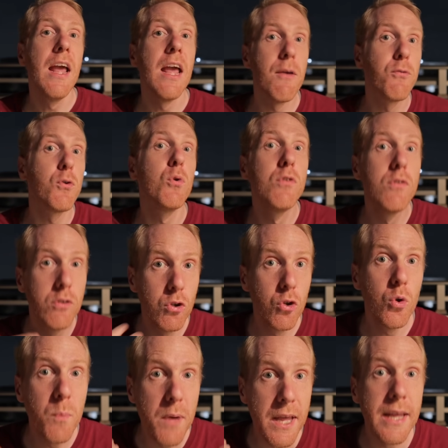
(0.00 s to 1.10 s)
If you
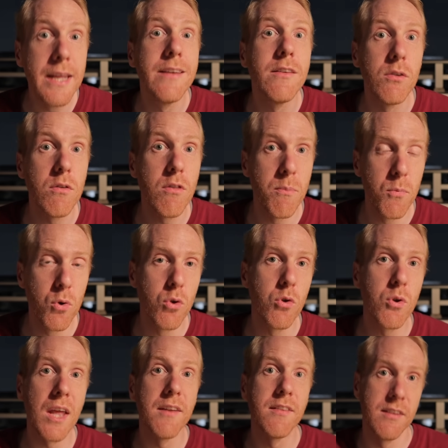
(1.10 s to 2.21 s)
zoom into the moon,
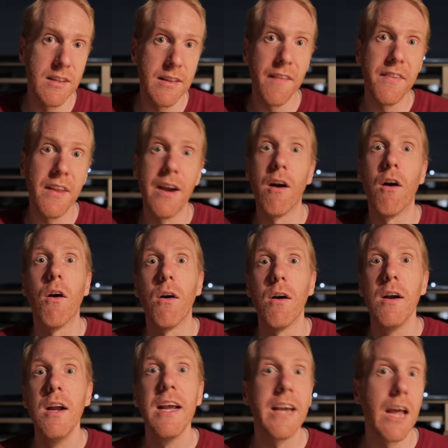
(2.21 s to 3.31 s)
you can see that there
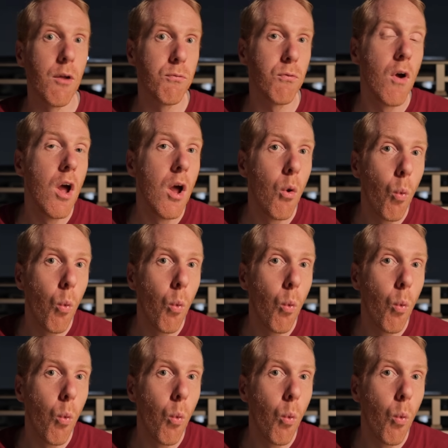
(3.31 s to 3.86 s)
are kind of